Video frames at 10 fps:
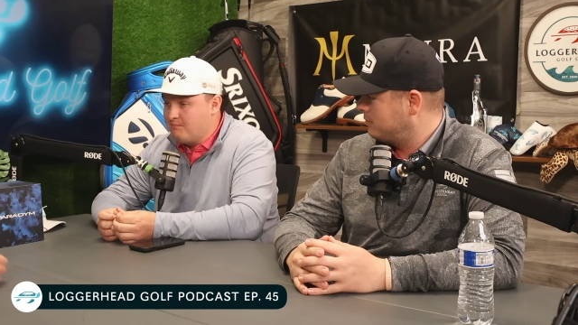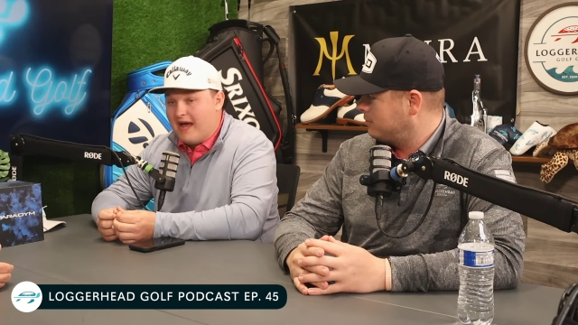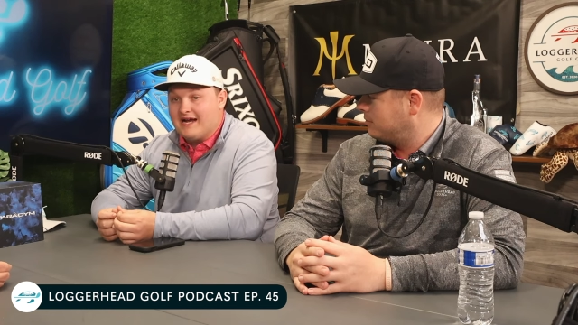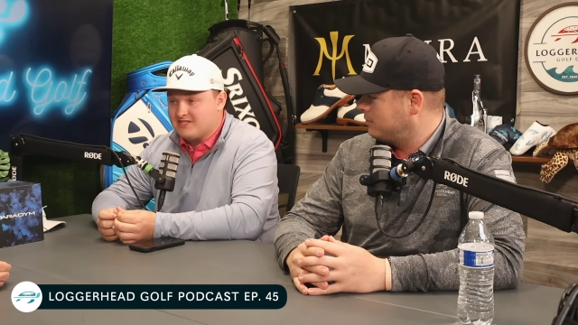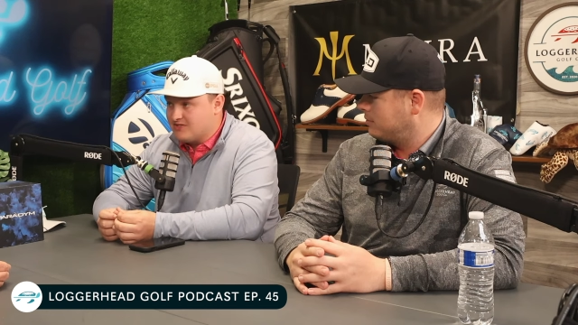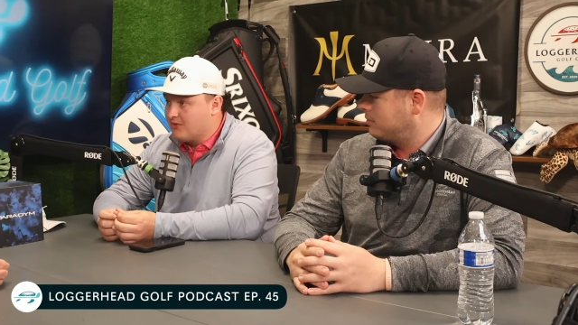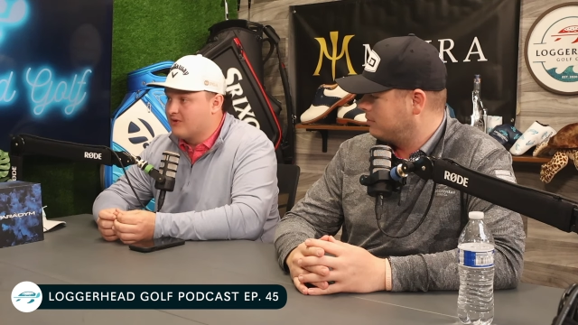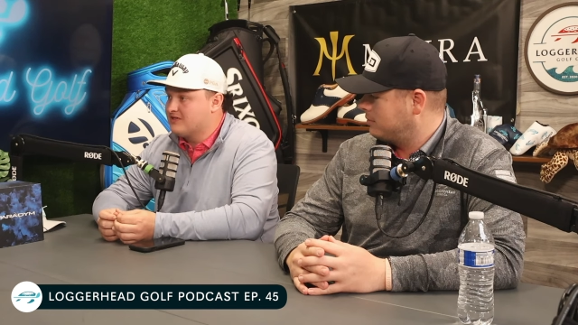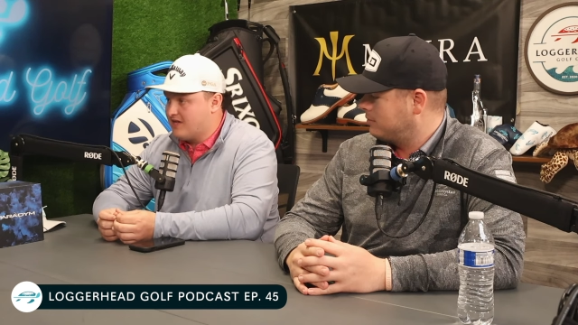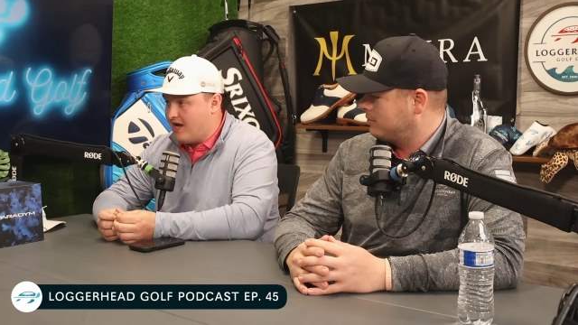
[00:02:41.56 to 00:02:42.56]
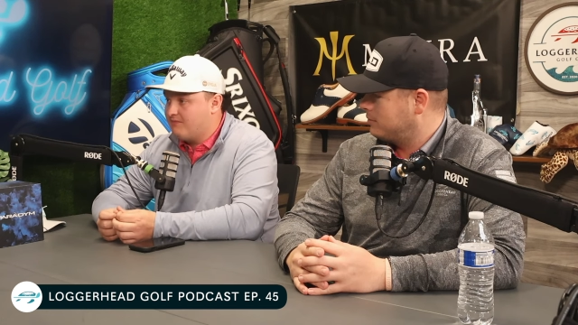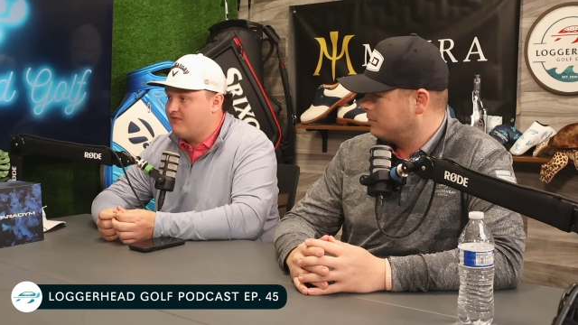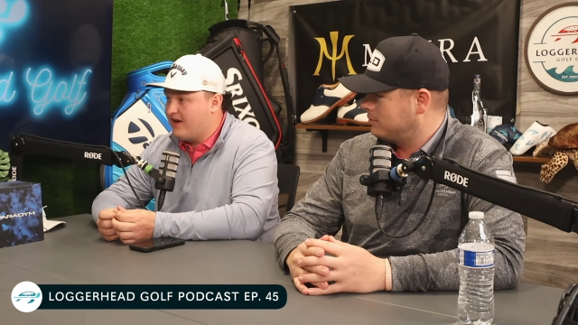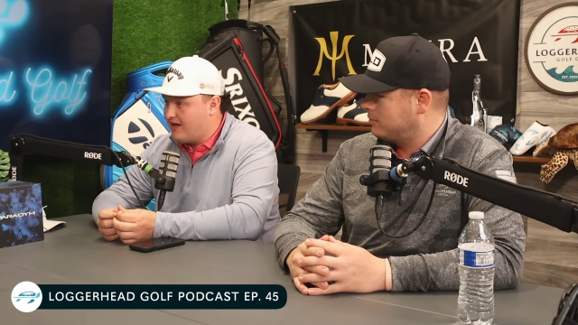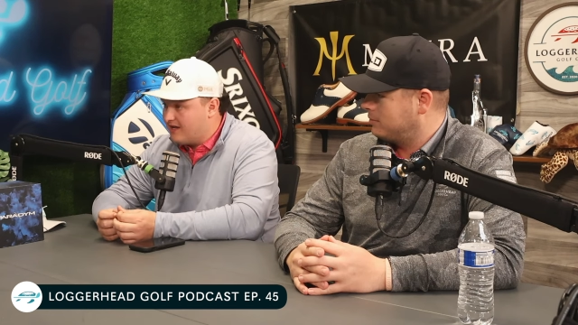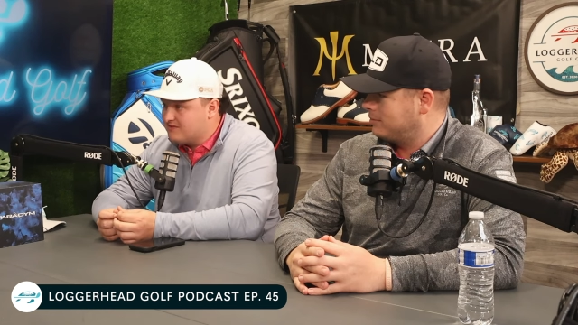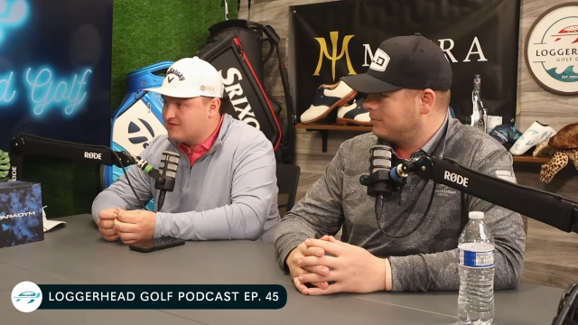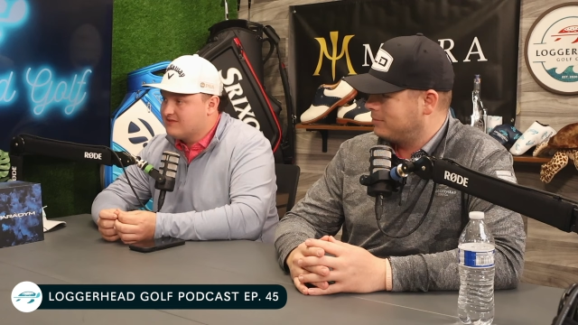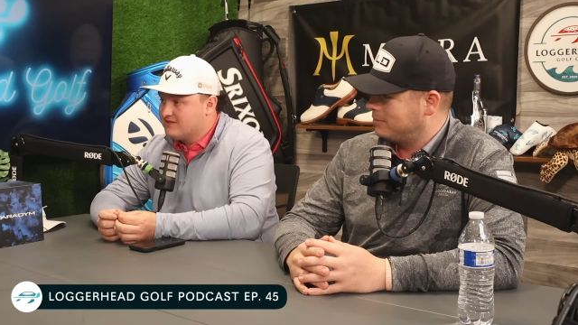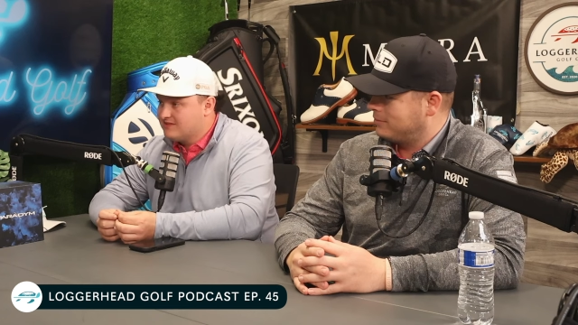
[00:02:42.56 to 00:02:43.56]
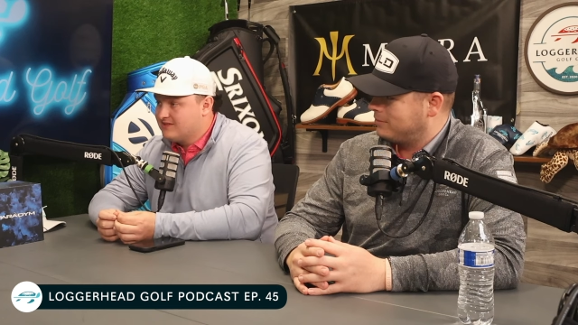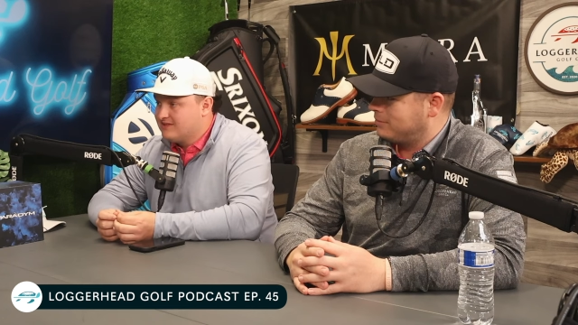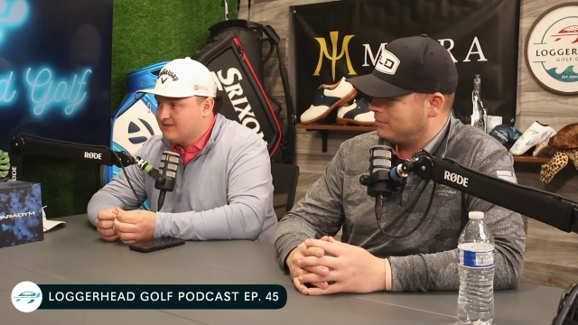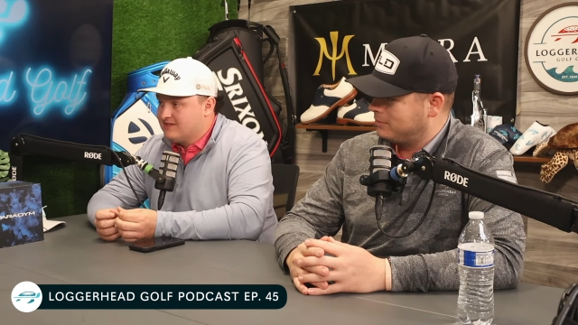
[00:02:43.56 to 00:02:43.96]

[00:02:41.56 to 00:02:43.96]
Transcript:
Speaker 1: at backdoor but, top fives. But,